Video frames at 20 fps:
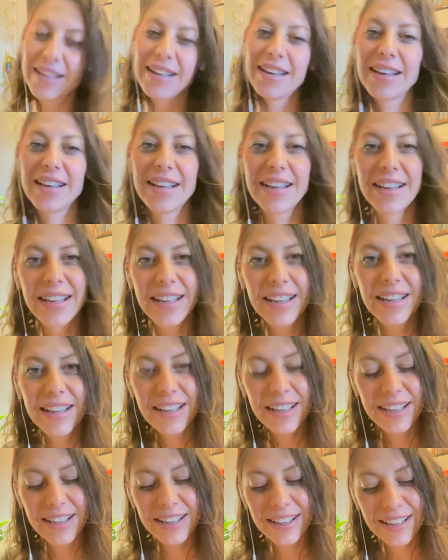
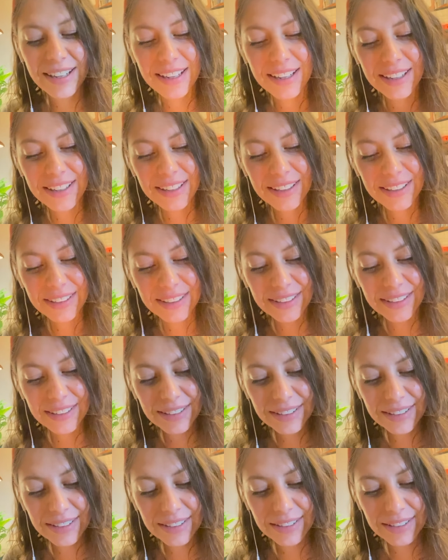
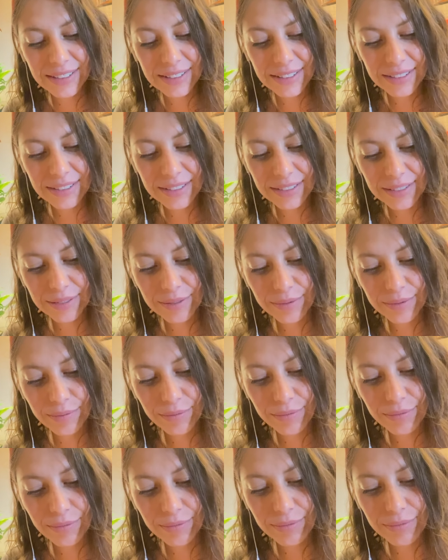
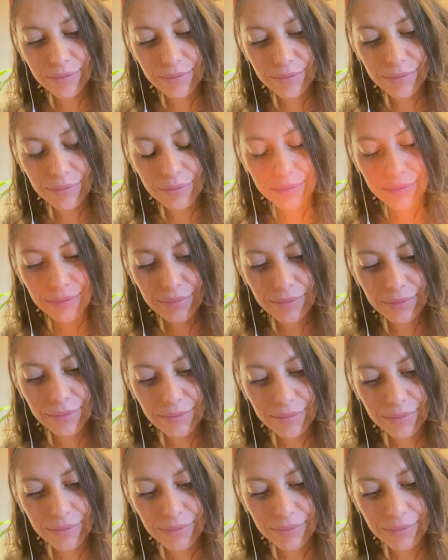
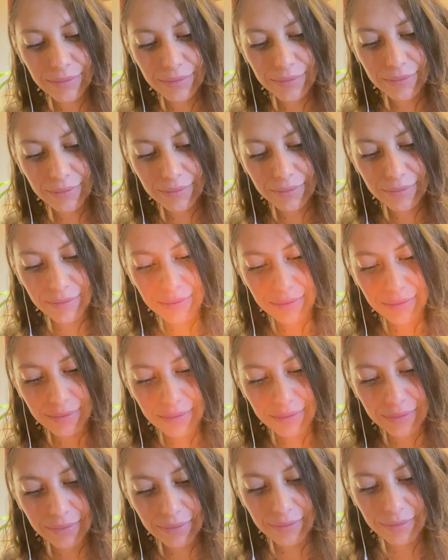
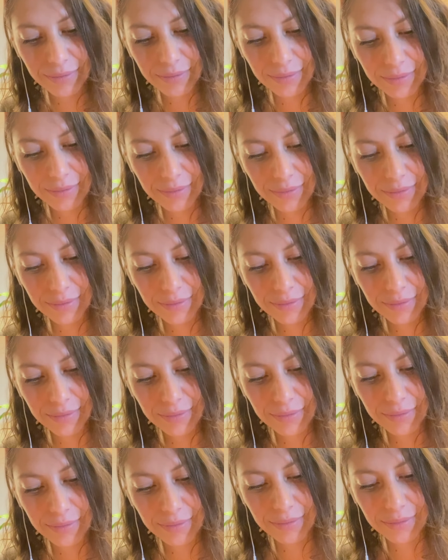
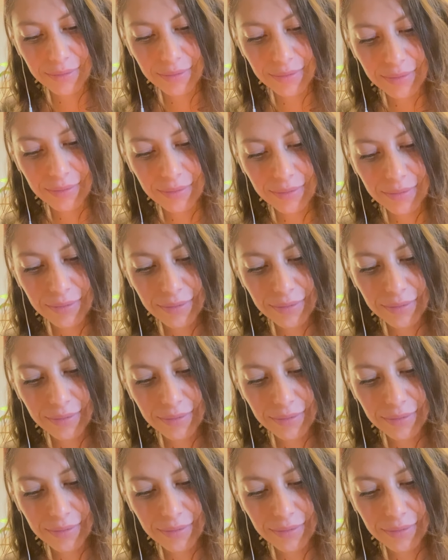Nobody speaks.